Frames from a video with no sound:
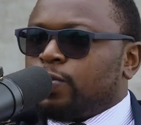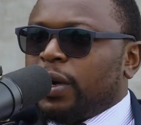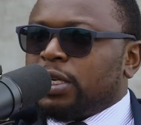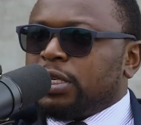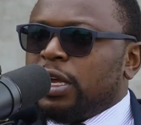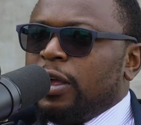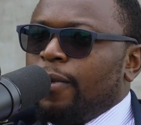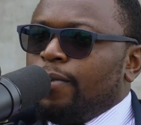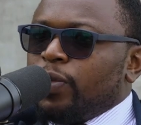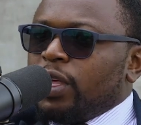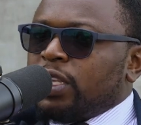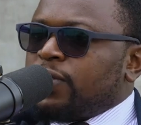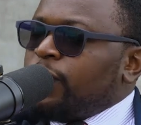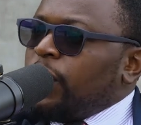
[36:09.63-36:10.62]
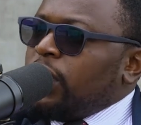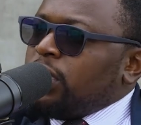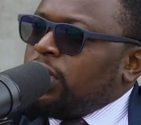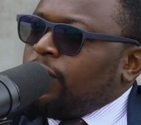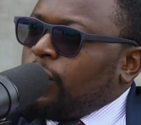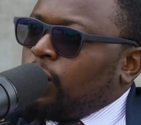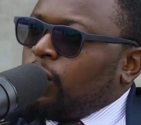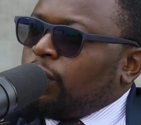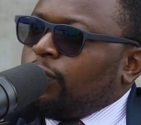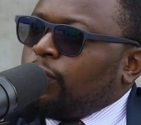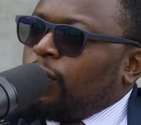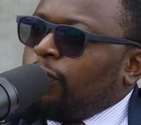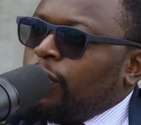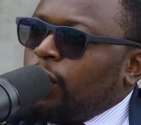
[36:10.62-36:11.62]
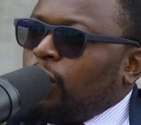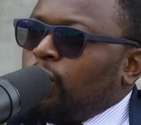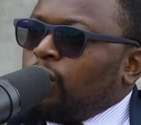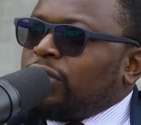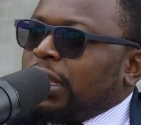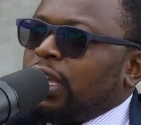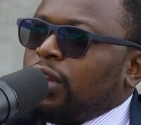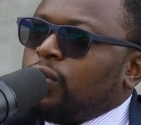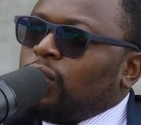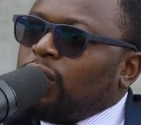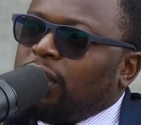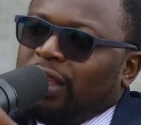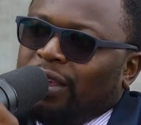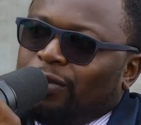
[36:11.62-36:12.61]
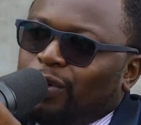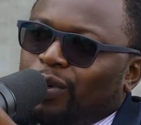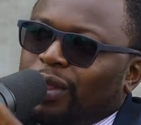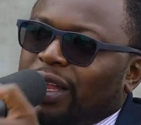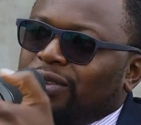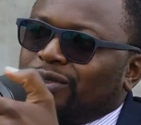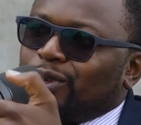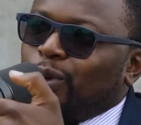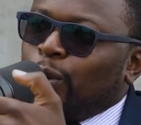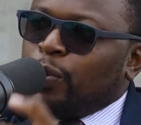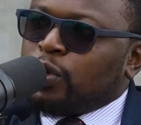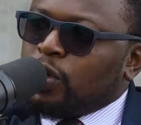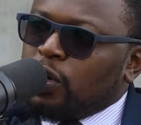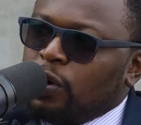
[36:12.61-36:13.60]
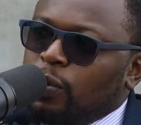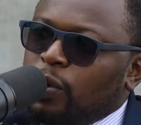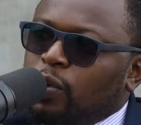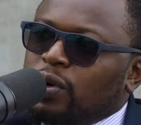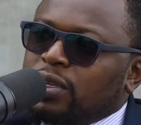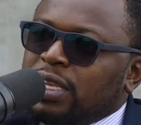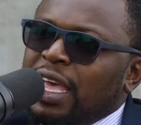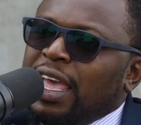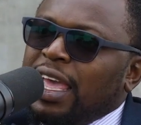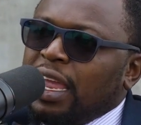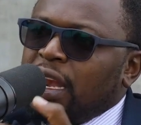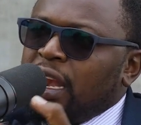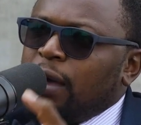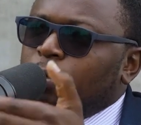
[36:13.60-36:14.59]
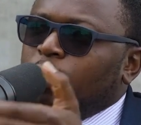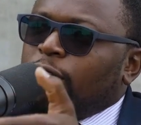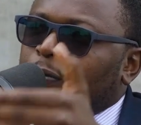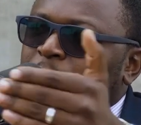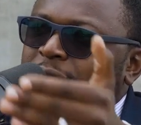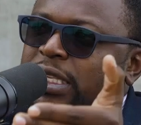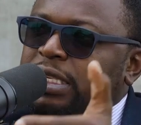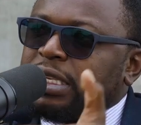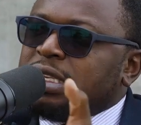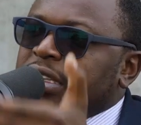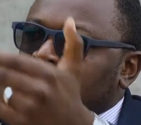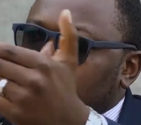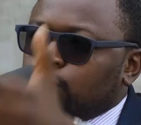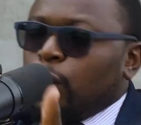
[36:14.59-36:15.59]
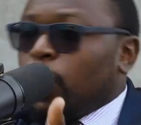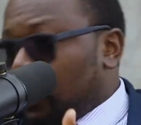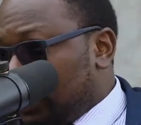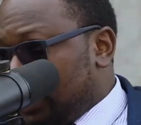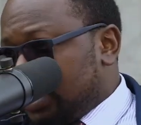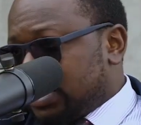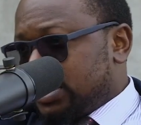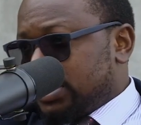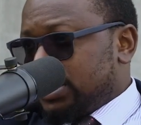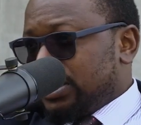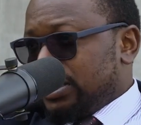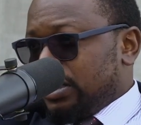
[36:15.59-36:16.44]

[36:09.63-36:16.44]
But it's very difficult for fellow youths again to give you that opportunity because a number of bad seeds have spoiled this